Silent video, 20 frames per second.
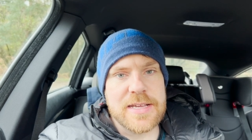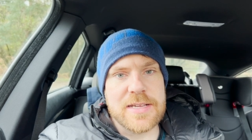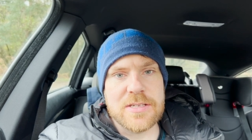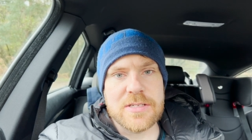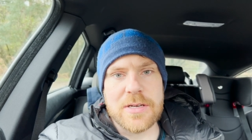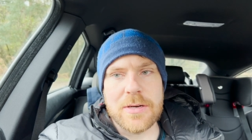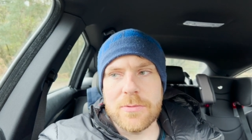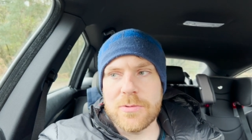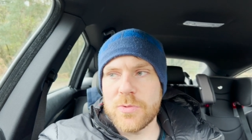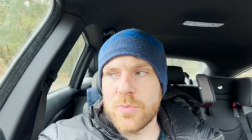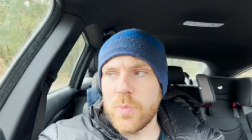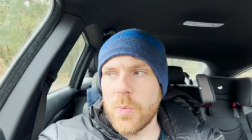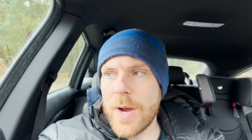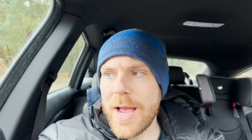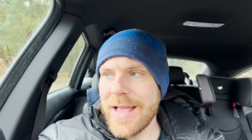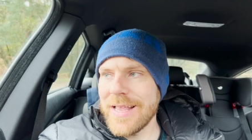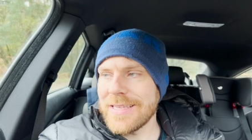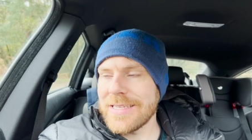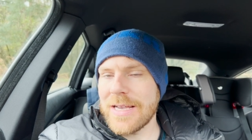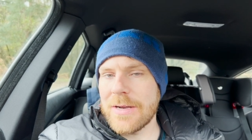So I was
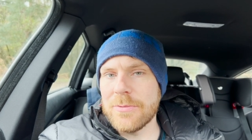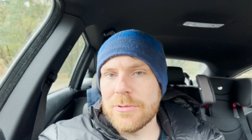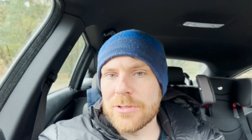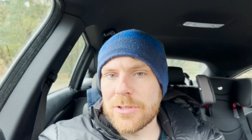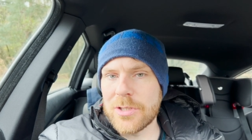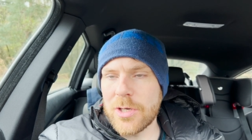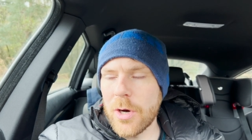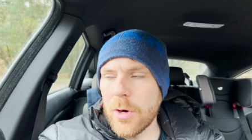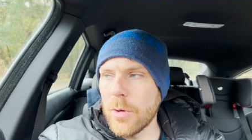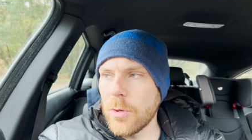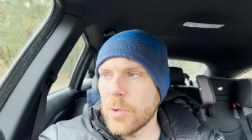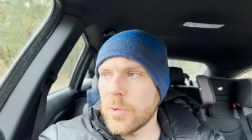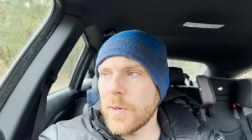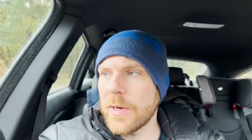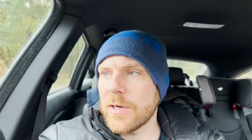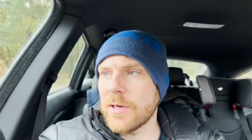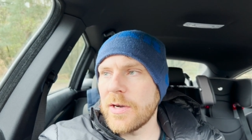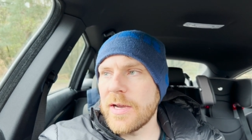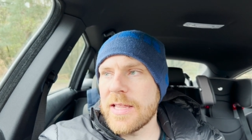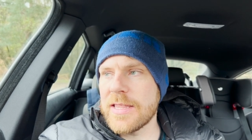wet, I was cold when I
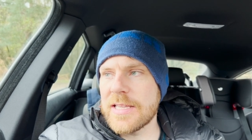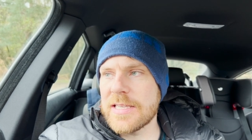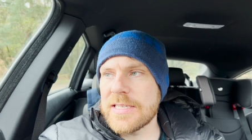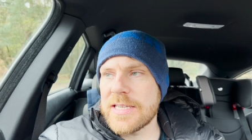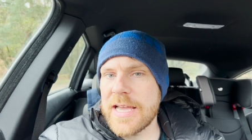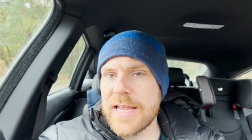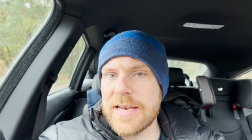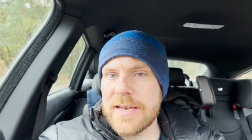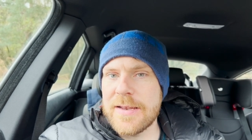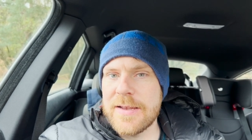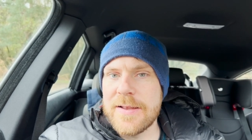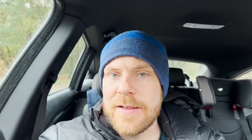got in the tent.